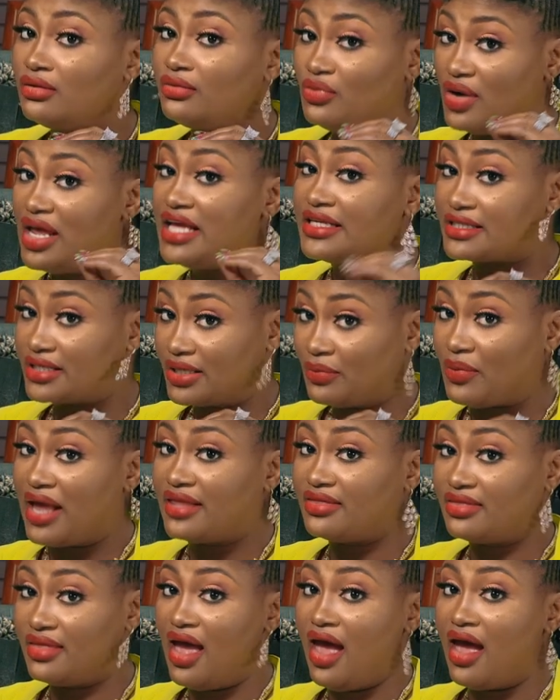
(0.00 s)
risk
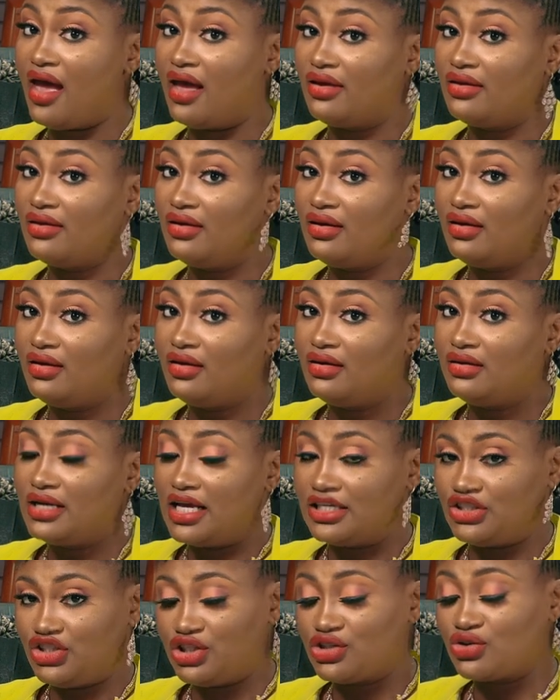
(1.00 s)
right there
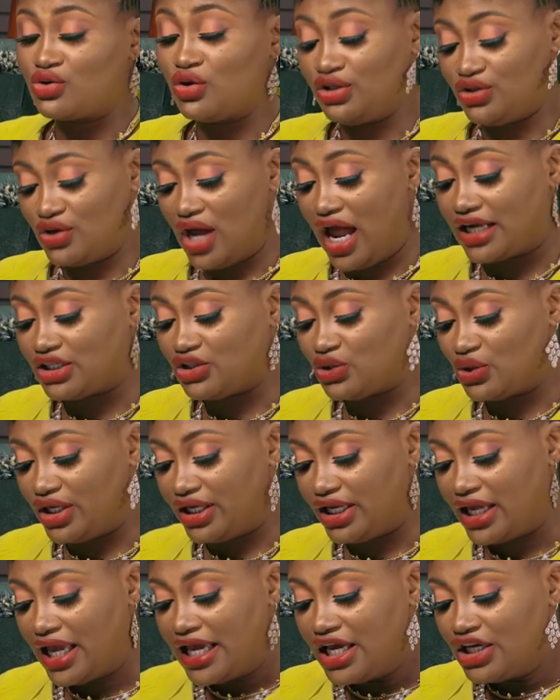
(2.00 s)
that she's going to
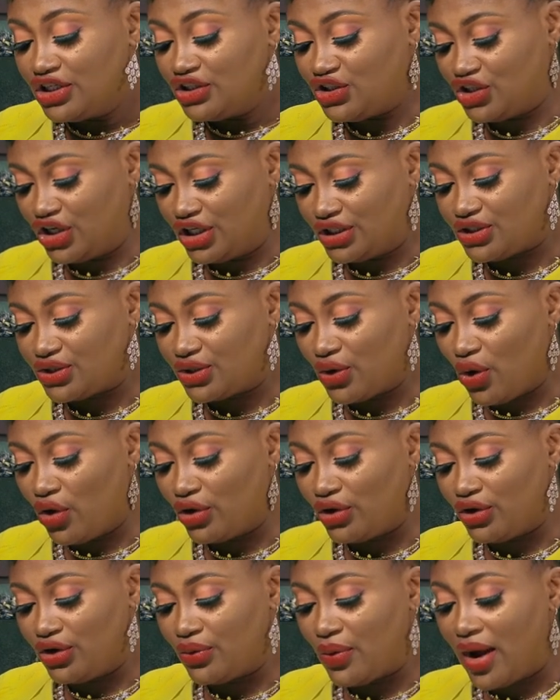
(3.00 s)
actually cheat
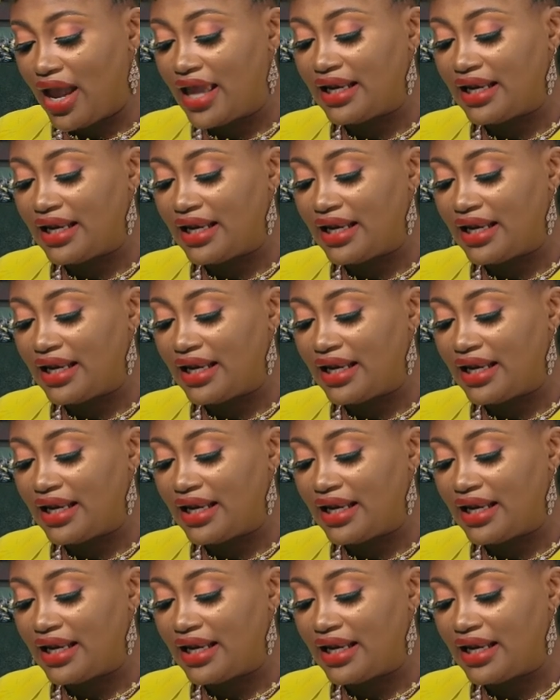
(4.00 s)
on you.